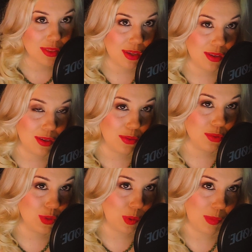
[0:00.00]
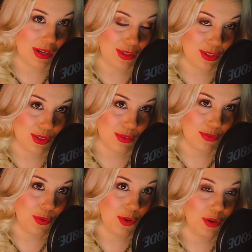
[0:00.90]
Thank you so much
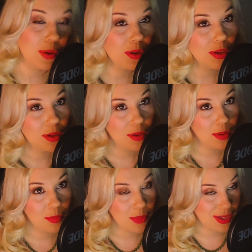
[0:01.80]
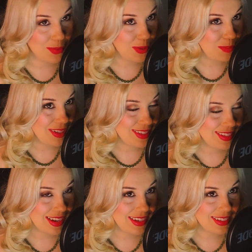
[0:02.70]
for being with me
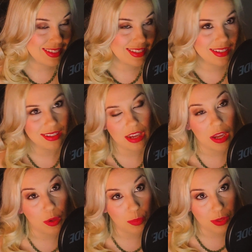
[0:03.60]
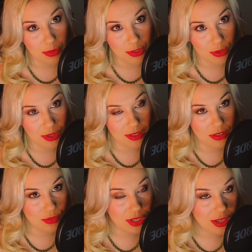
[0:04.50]
tonight. I hope you enjoyed
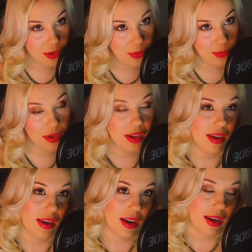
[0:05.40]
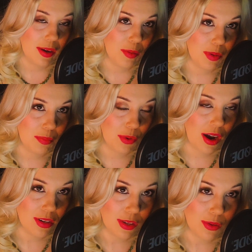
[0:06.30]
this video. I hope it
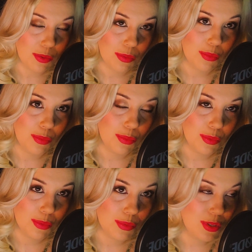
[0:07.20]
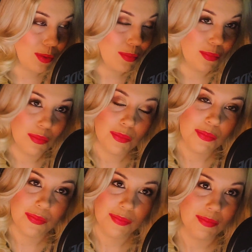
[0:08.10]
brought you some
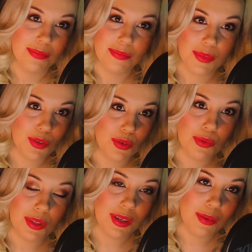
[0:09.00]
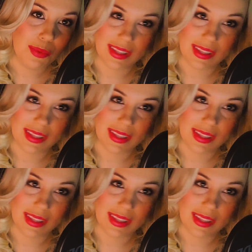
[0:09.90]
soothing